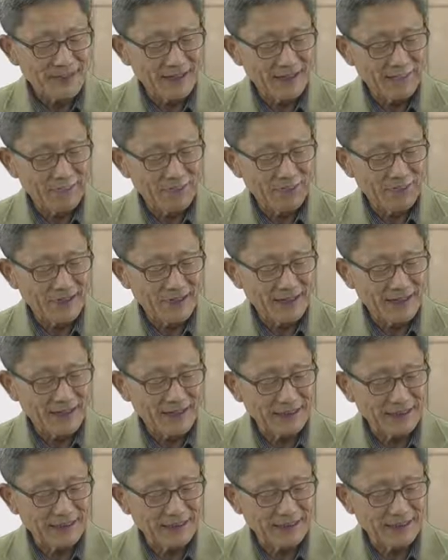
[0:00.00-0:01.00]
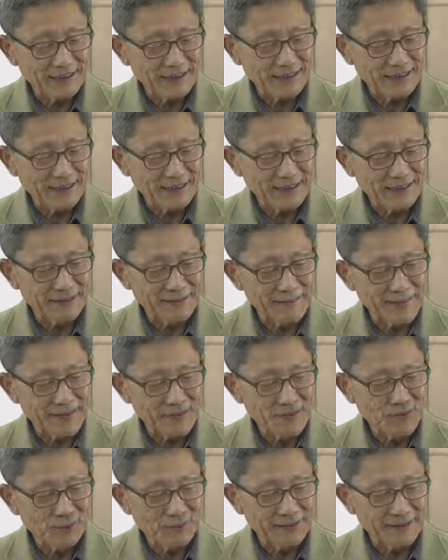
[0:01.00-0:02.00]
put the
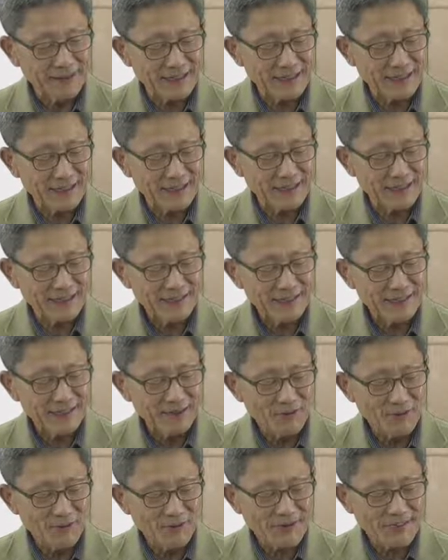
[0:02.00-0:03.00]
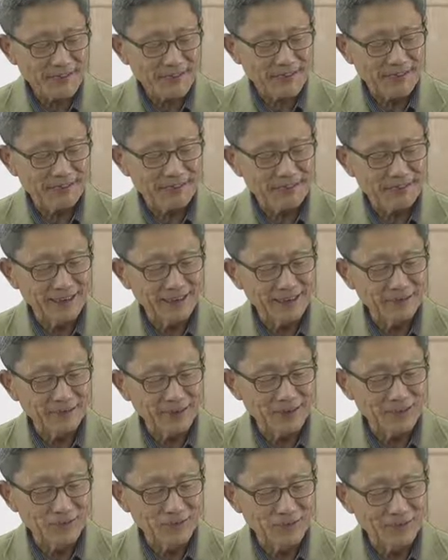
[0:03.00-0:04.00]
neutral oxide into the
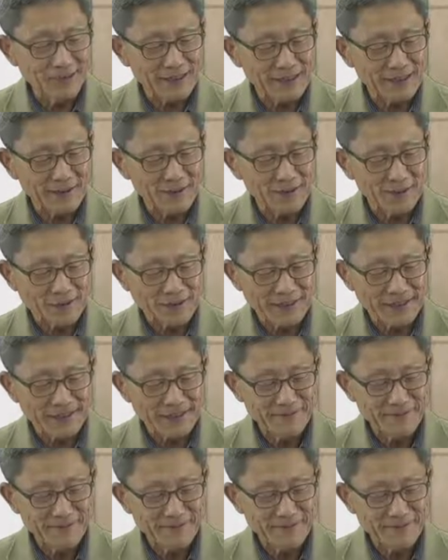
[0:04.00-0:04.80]
neutral host.